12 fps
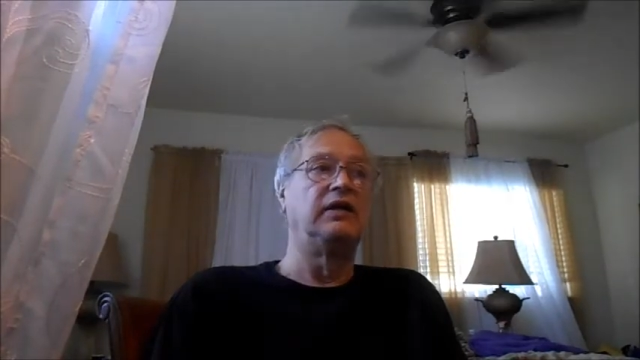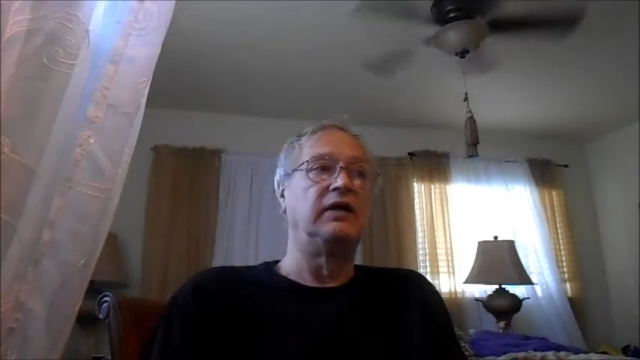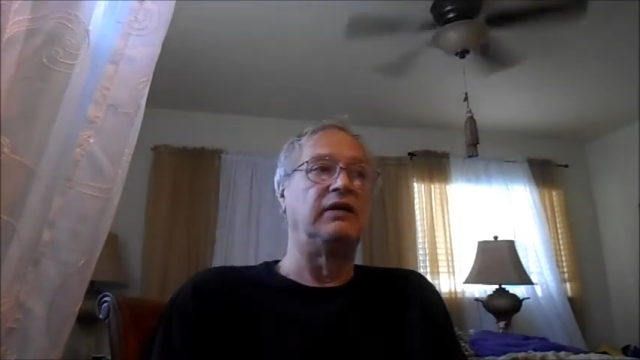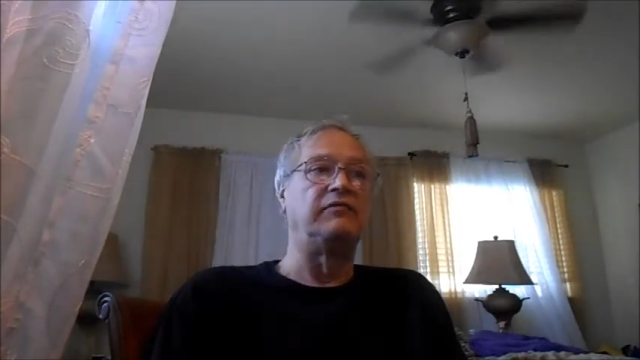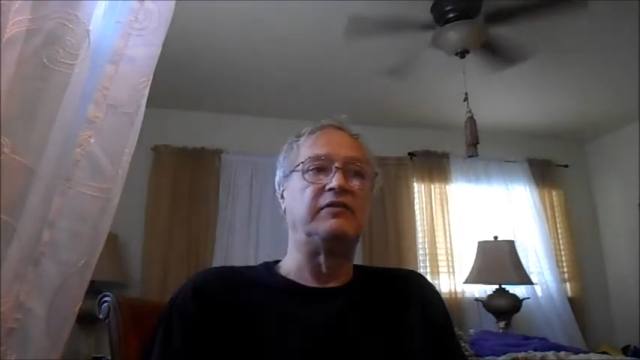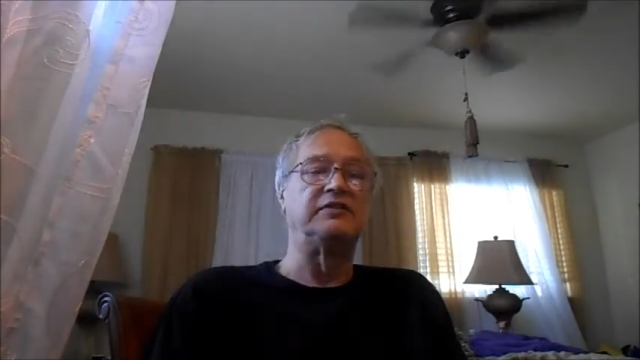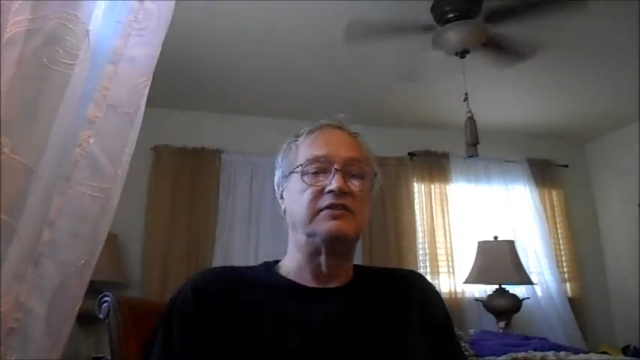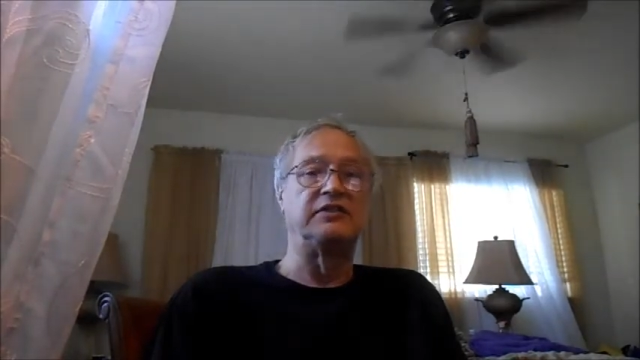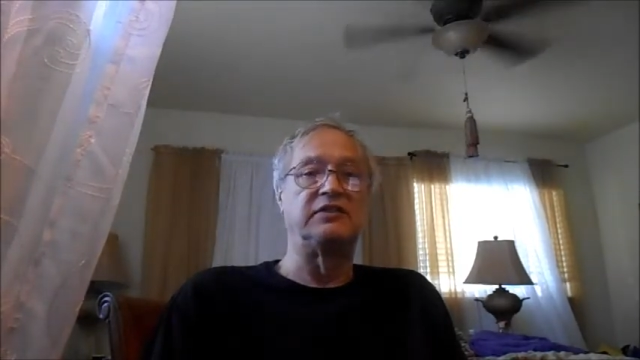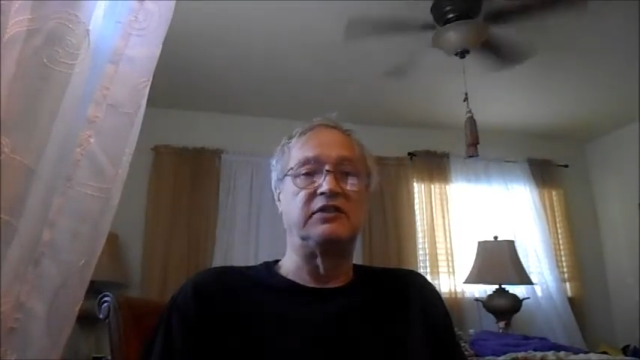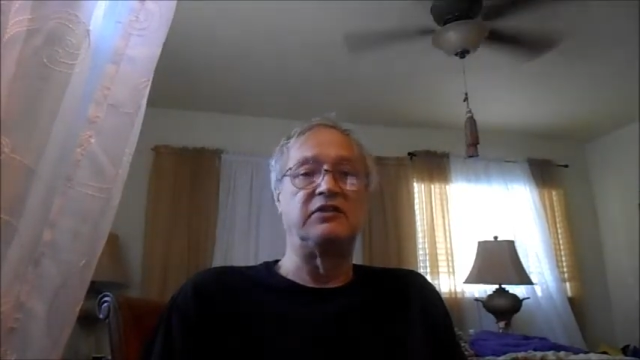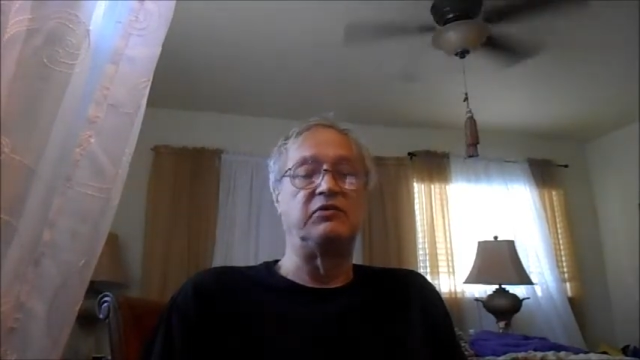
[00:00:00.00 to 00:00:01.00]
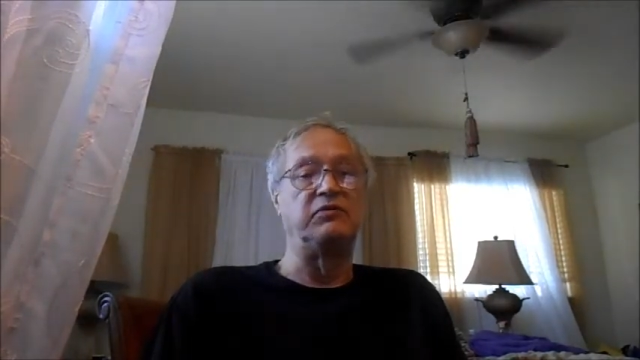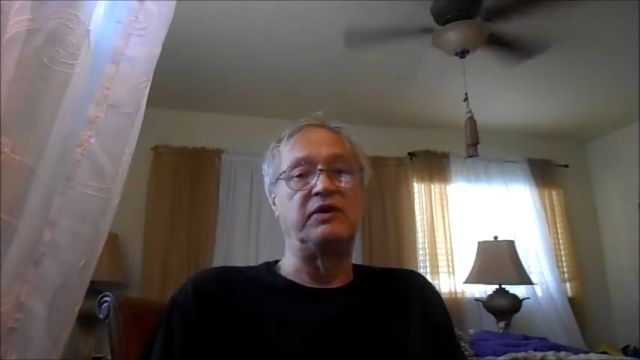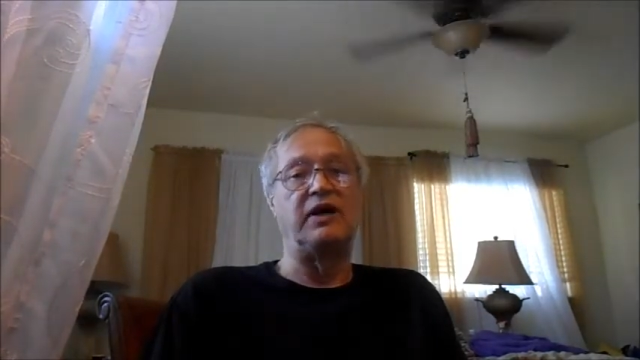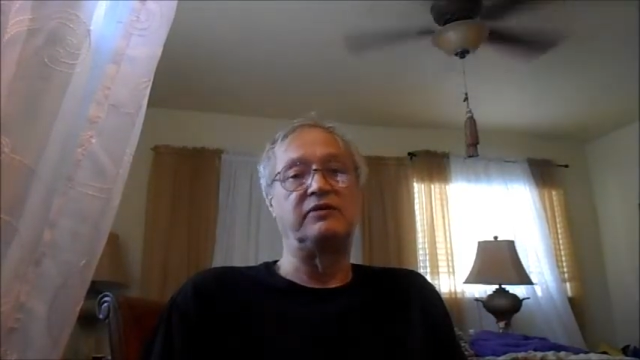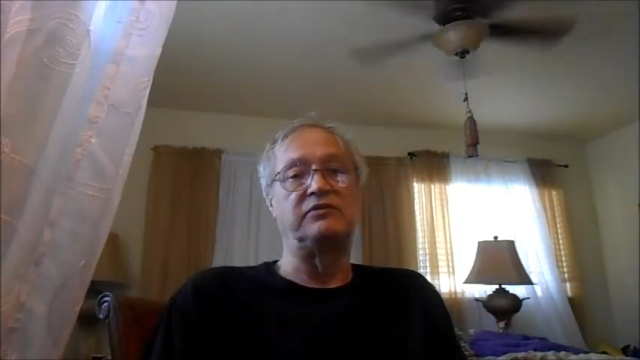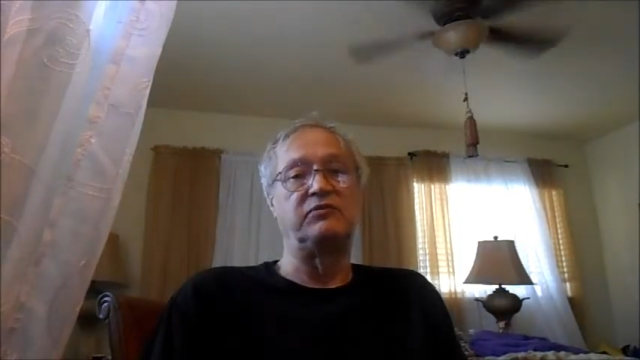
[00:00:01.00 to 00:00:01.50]
If this is in two
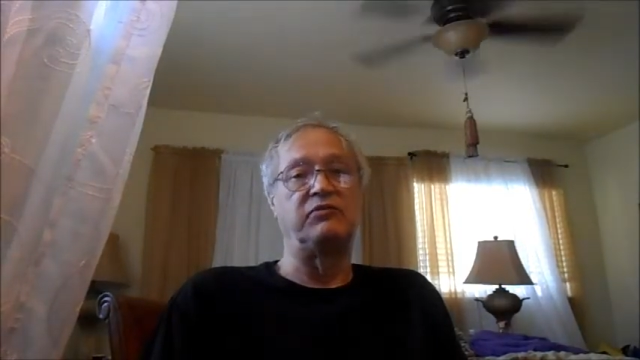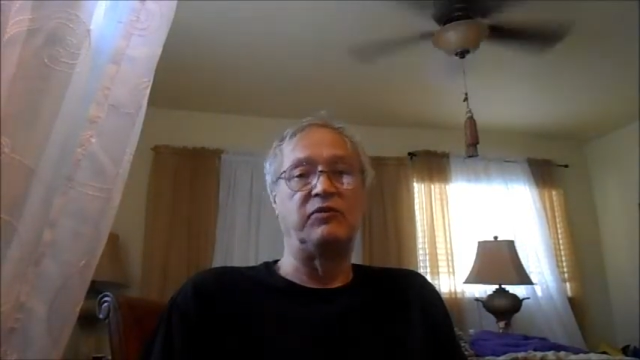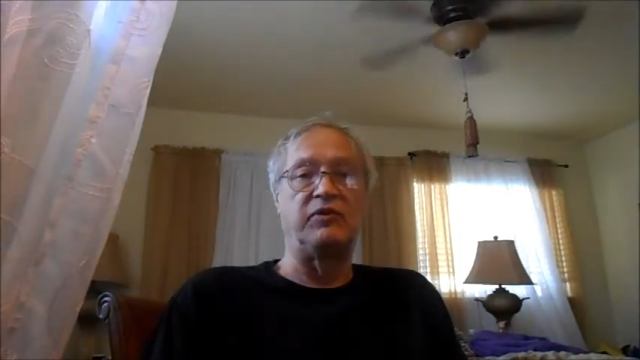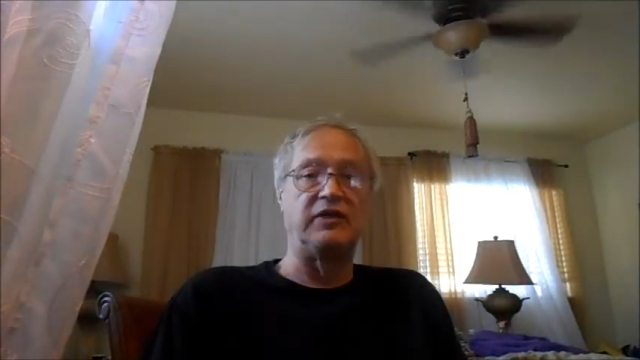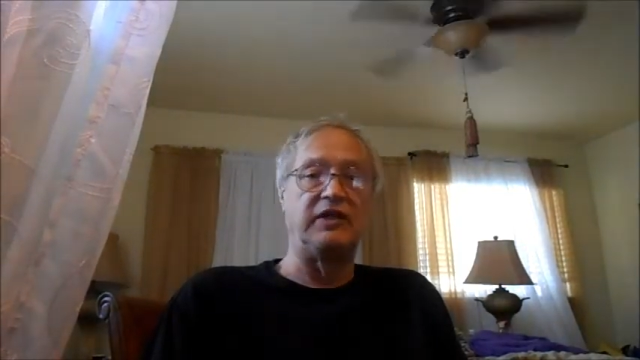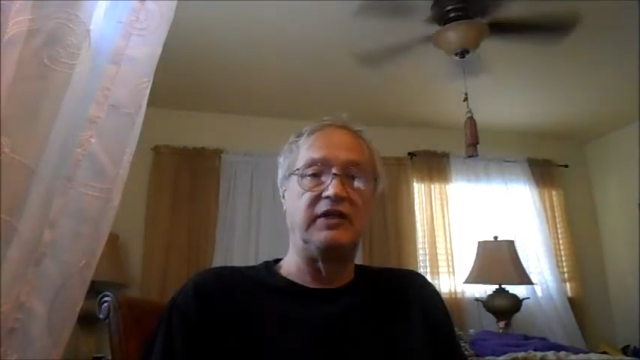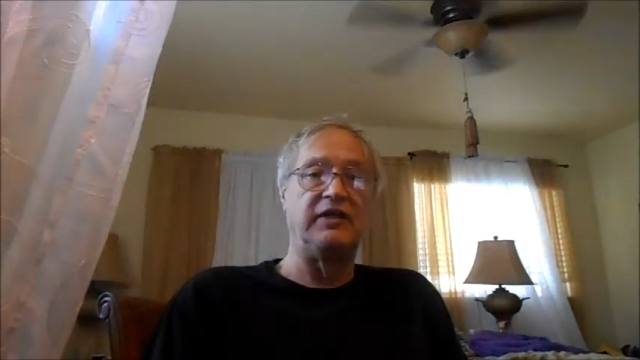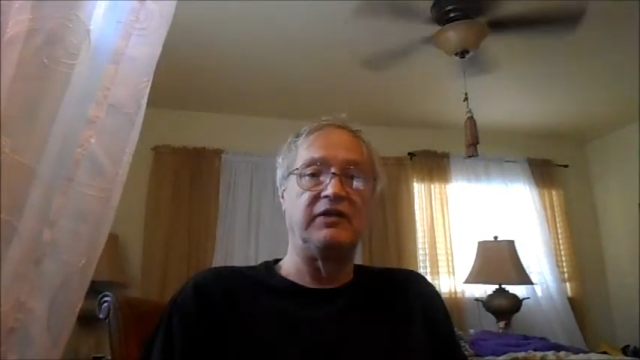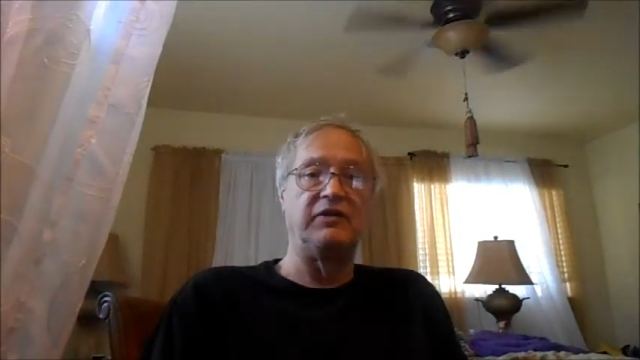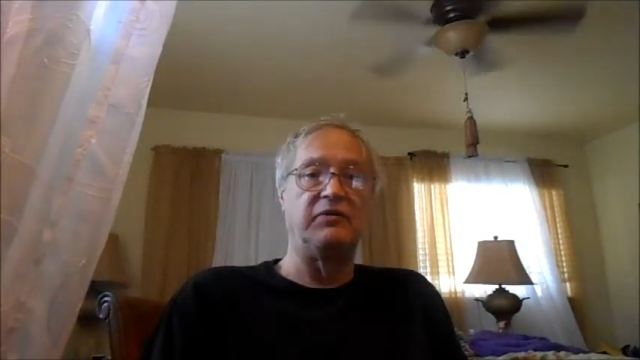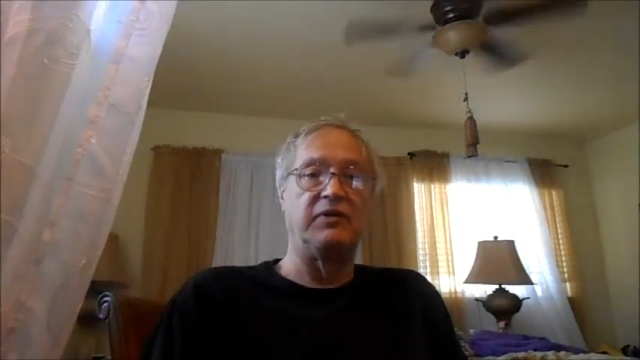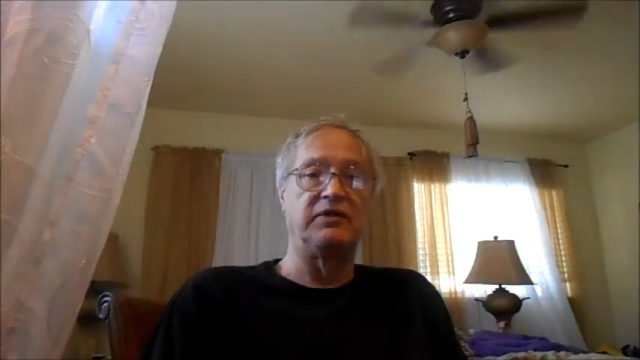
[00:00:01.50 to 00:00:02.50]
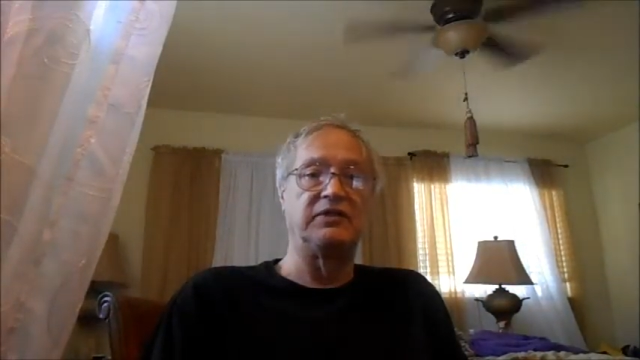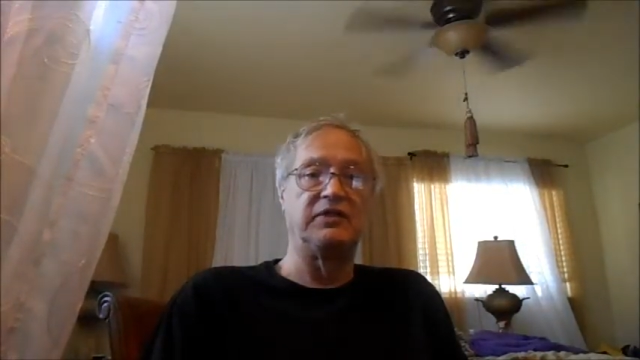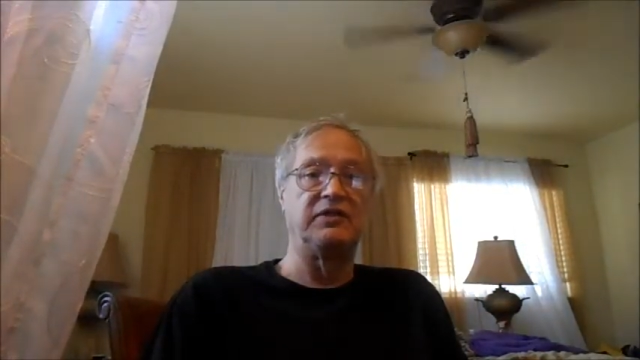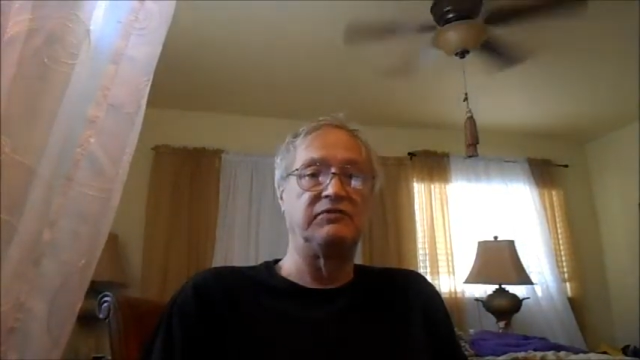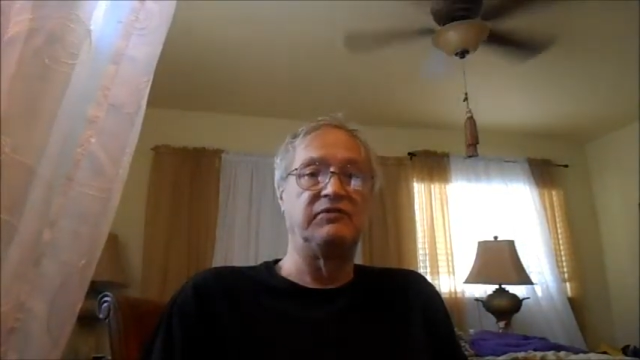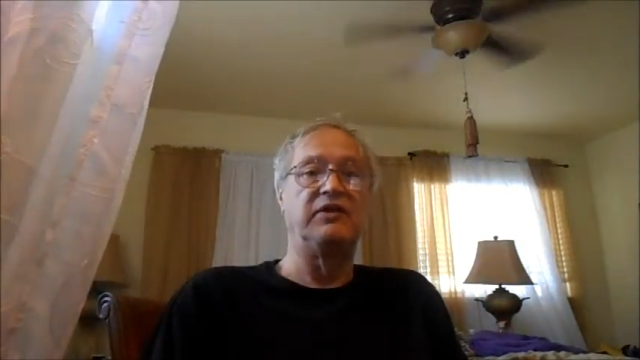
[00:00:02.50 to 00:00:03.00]
thousand fourteen that you're watching
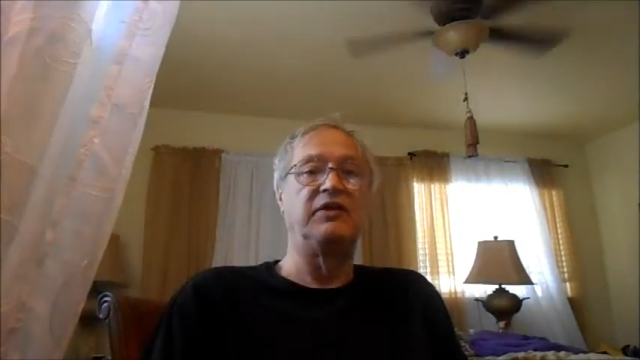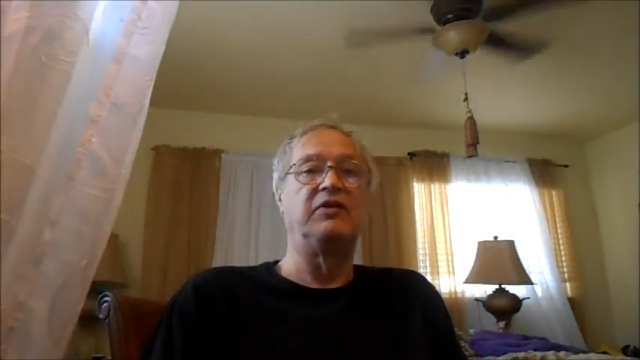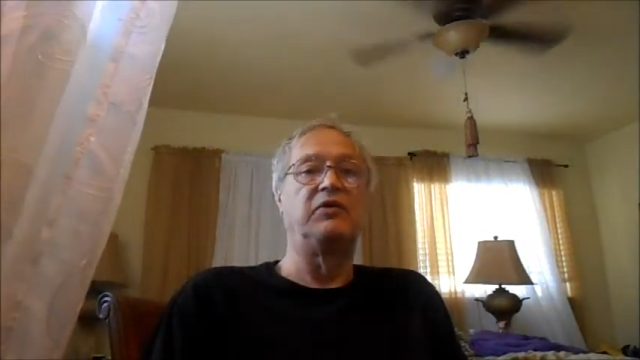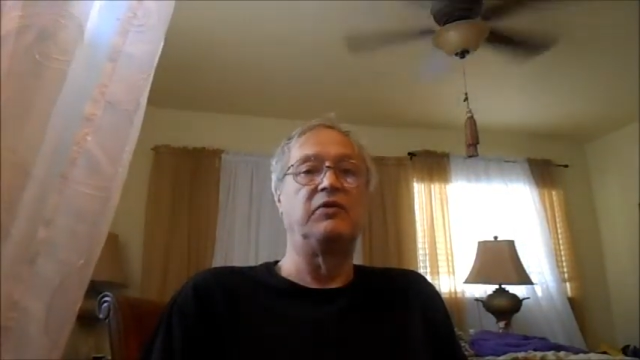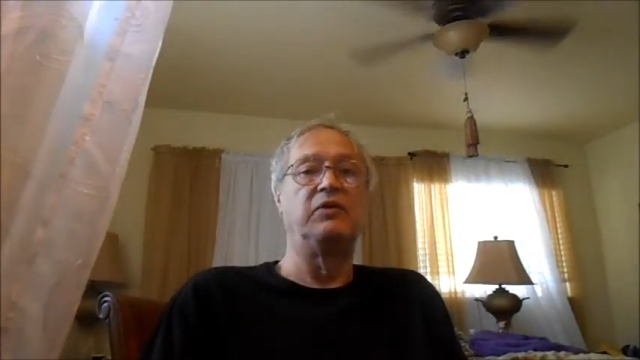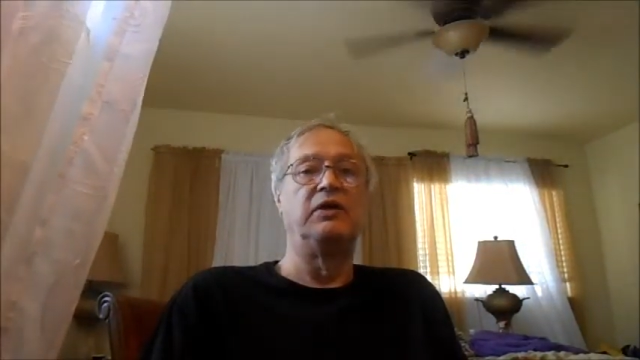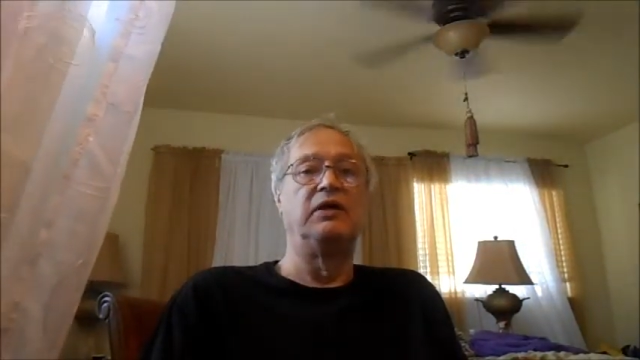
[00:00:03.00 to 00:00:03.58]
this video,